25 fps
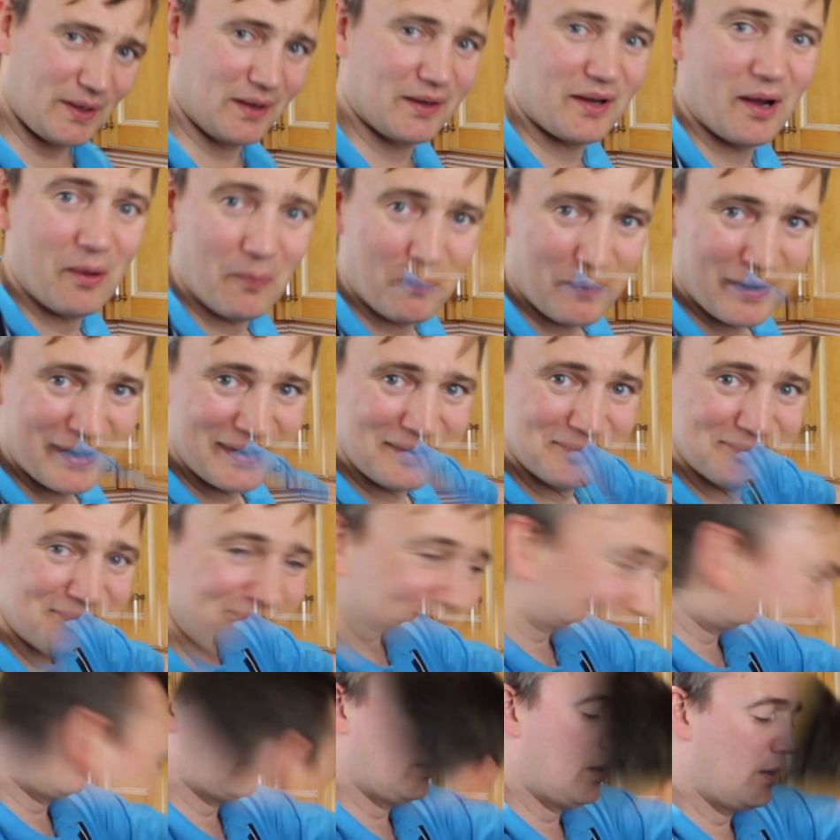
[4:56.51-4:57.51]
Can't wait.
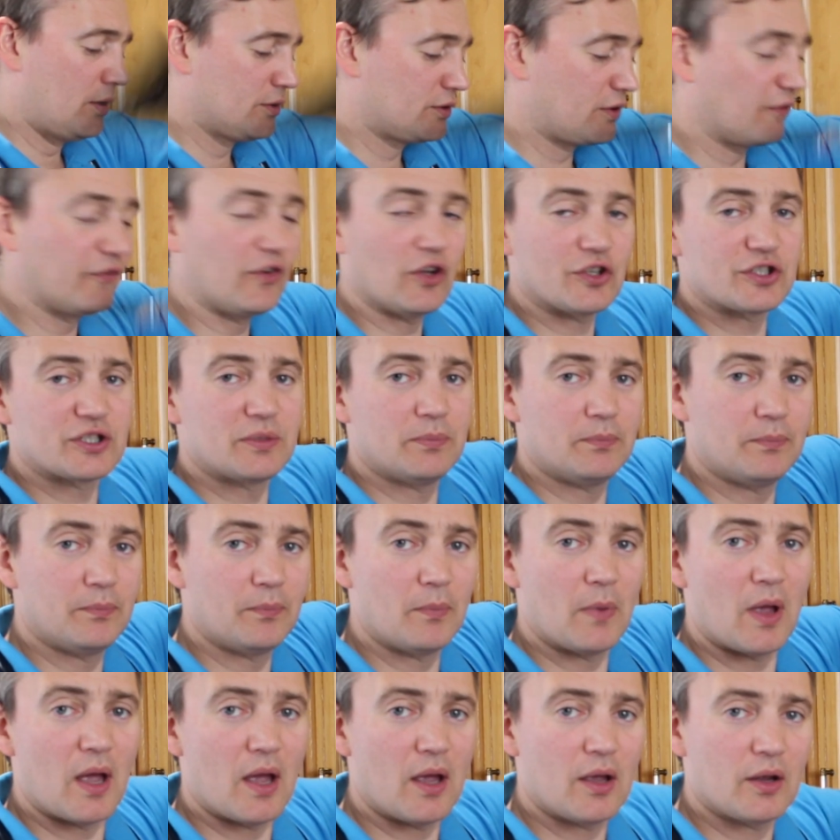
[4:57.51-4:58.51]
So I've got
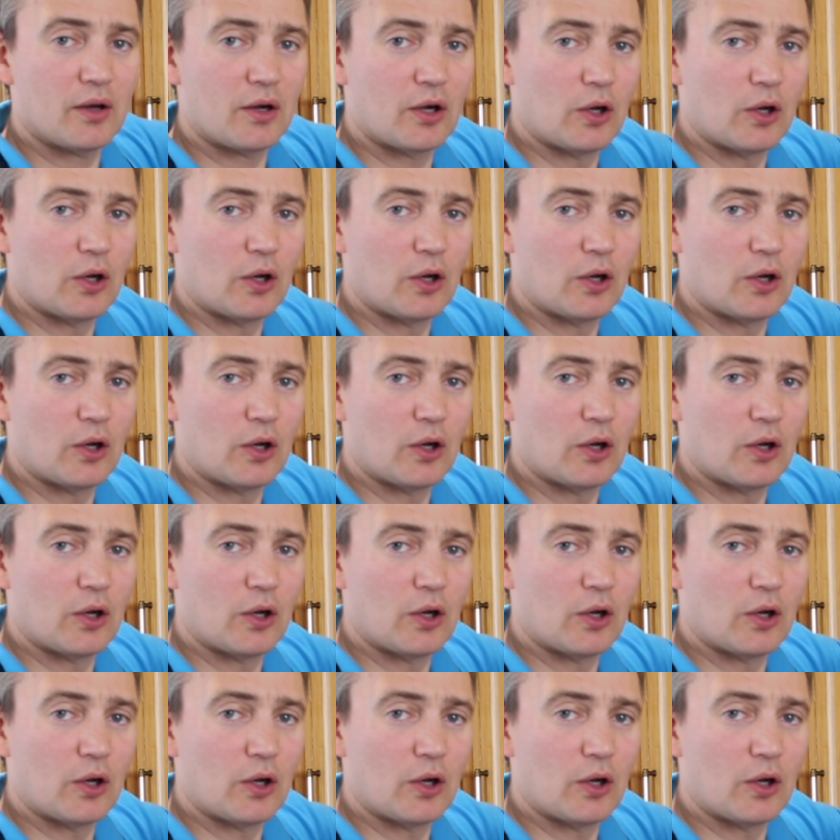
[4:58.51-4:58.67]
some